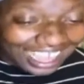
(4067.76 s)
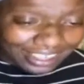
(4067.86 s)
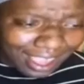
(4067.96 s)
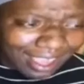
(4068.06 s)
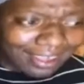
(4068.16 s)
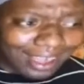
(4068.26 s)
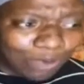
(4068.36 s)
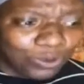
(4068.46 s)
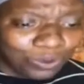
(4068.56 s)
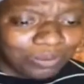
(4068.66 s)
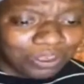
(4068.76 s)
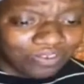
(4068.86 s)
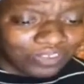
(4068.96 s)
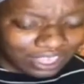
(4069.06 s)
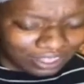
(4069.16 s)
Yeah, I will rub your
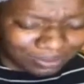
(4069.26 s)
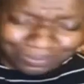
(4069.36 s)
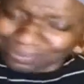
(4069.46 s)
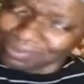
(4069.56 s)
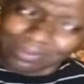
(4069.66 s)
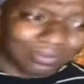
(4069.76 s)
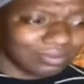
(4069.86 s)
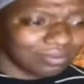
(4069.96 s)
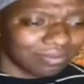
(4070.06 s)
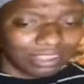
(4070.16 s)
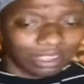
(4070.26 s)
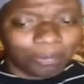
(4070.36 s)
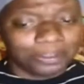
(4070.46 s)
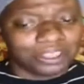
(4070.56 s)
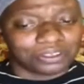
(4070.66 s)
feet. I'll
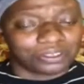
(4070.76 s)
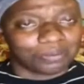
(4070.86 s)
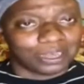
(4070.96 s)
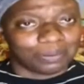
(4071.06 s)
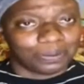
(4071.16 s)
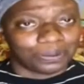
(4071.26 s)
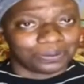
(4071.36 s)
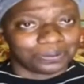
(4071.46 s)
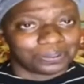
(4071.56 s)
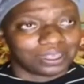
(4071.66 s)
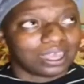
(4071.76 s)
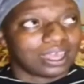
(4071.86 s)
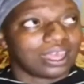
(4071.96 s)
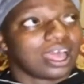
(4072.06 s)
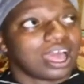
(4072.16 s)
put that on somebody's post.
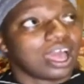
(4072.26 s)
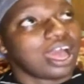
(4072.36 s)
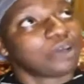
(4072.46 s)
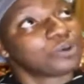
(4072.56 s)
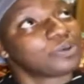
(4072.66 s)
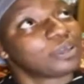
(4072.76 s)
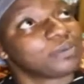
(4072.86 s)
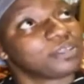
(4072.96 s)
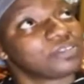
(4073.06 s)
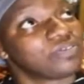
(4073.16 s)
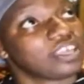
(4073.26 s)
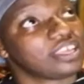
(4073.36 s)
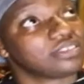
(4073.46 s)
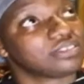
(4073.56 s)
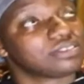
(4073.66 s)
I will rub his
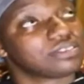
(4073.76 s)
feet